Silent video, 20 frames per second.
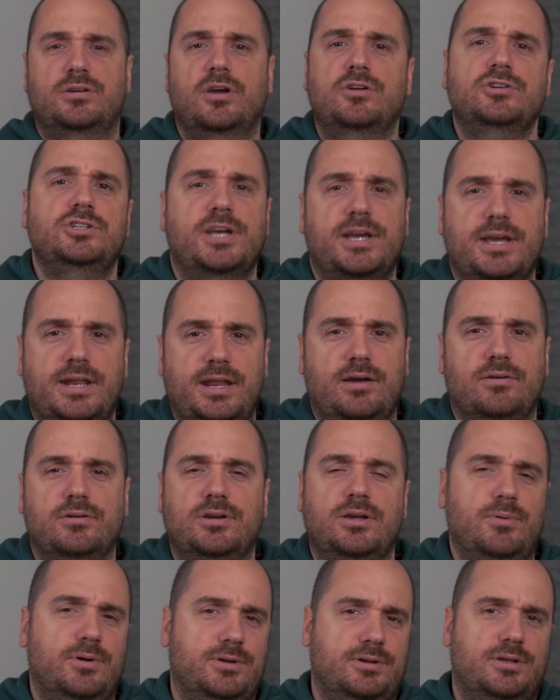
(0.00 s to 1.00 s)
Go and check it out,
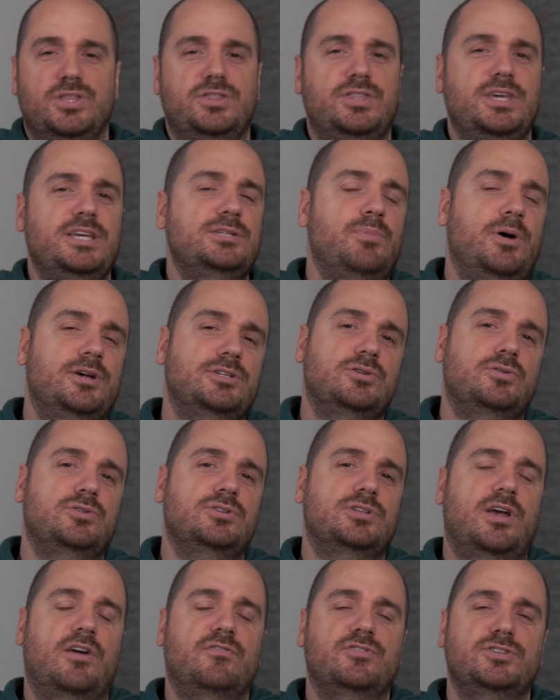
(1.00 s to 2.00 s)
come on. But these
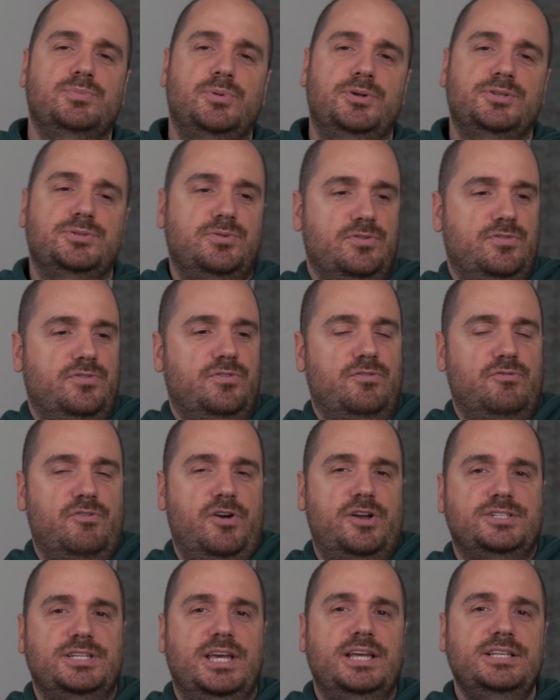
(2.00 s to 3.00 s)
muscles are responsible for
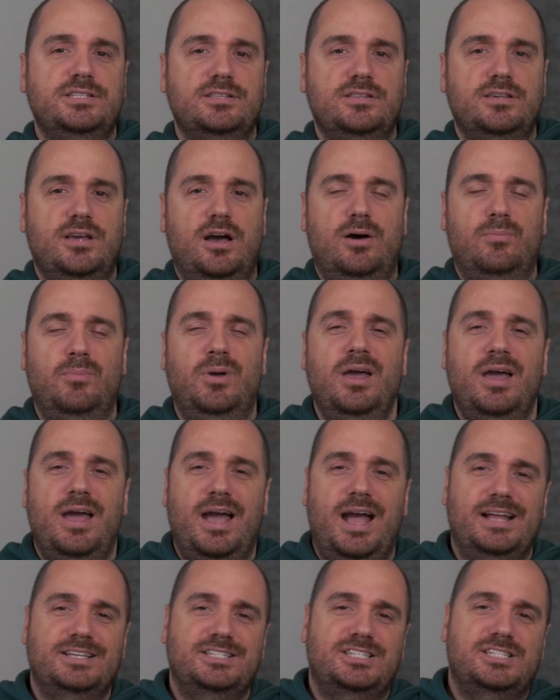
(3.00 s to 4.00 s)
rotating the arm
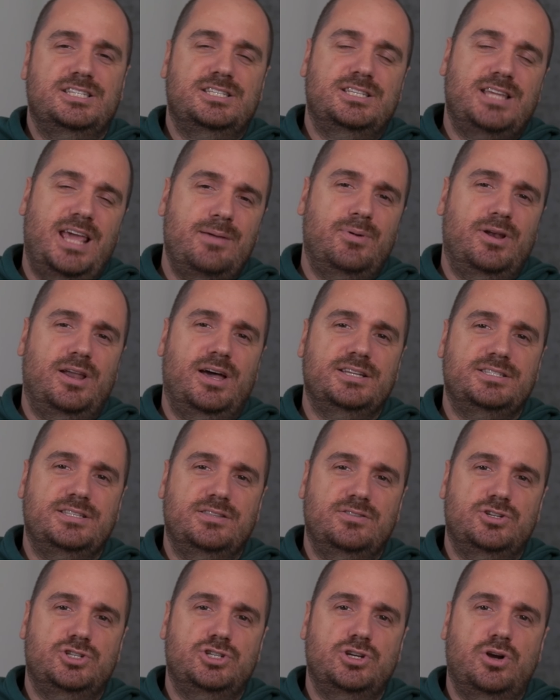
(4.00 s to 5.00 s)
and
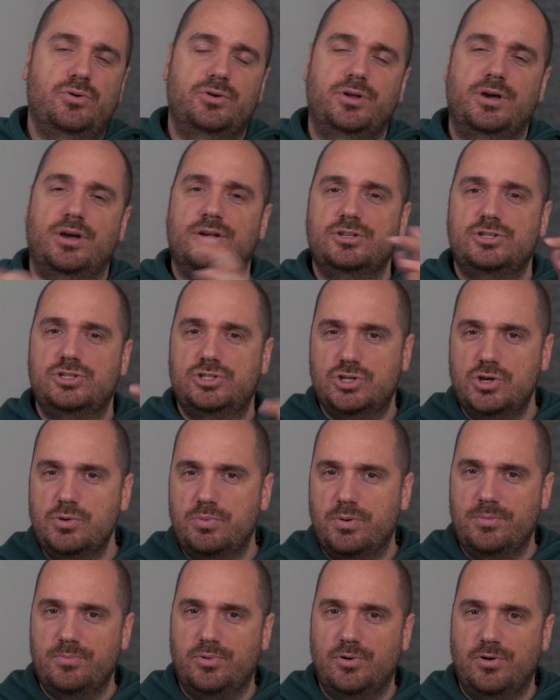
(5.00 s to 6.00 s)
stabilizing the shoulder.
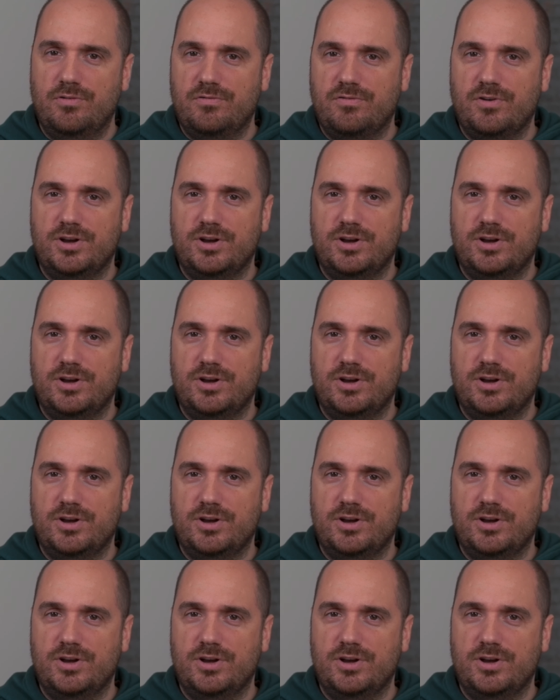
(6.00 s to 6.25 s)
Super important for